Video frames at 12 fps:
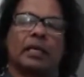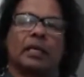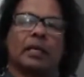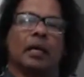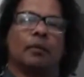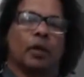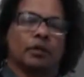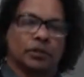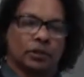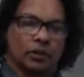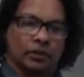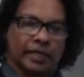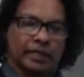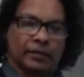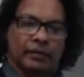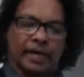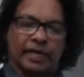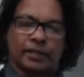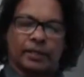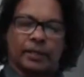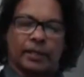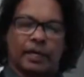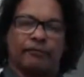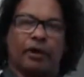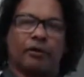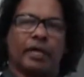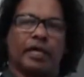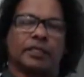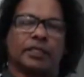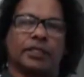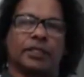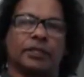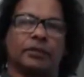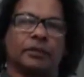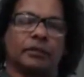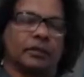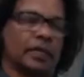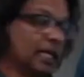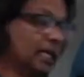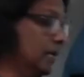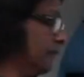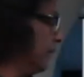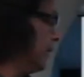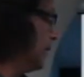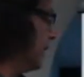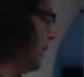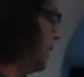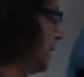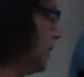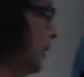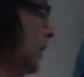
I'm also a director at Founder Institute. I live in uh,